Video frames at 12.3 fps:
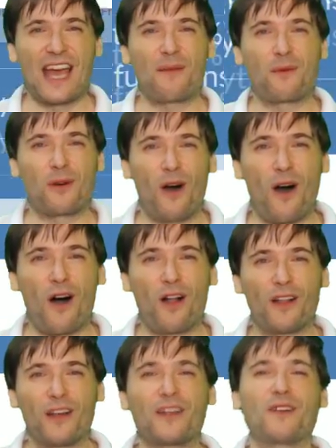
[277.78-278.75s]
we're
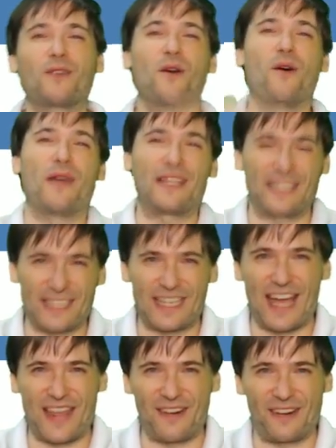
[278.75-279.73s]
all growing
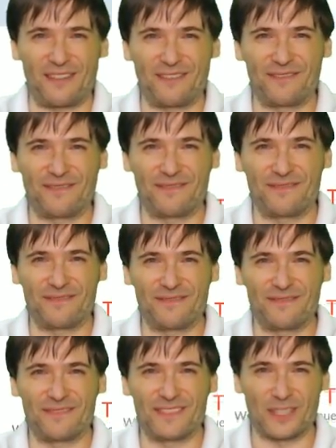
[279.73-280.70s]
together.
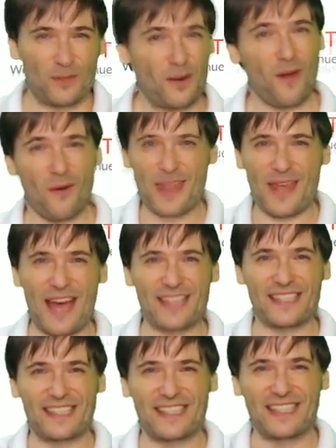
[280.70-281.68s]
So grow with
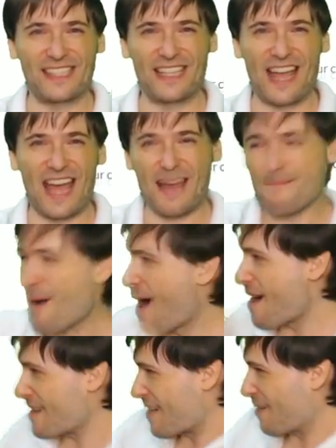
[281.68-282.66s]
us and
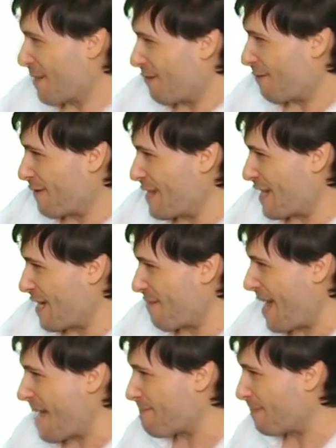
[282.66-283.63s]
partner with Freedom.
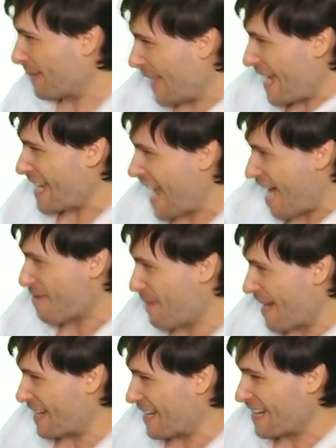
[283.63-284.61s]
That Play Now
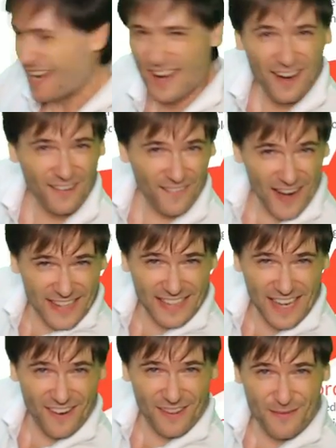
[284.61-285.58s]
button right
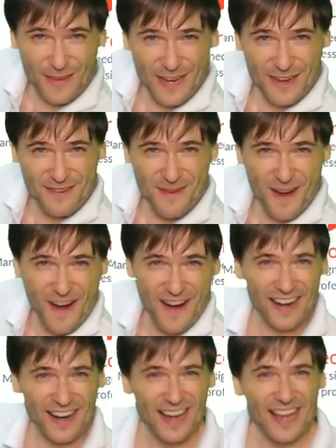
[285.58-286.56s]
there on the video
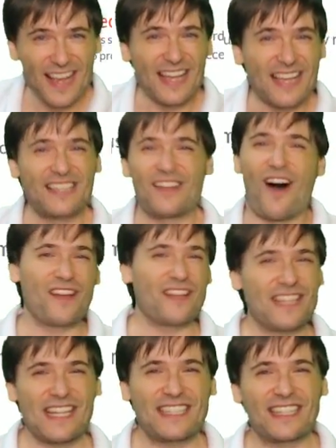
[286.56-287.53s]
bar is all you
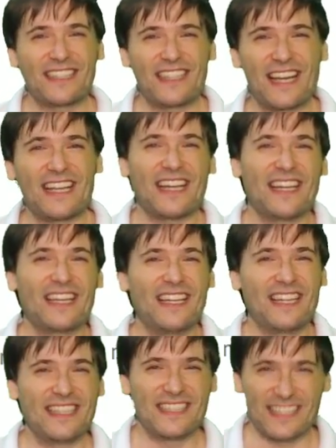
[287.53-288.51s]
need to click
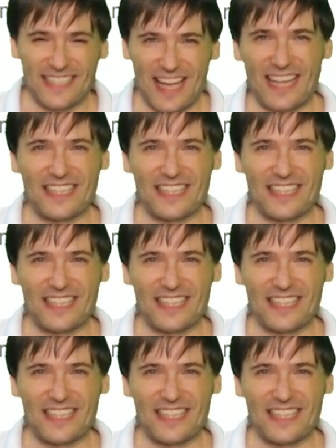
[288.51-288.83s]
to get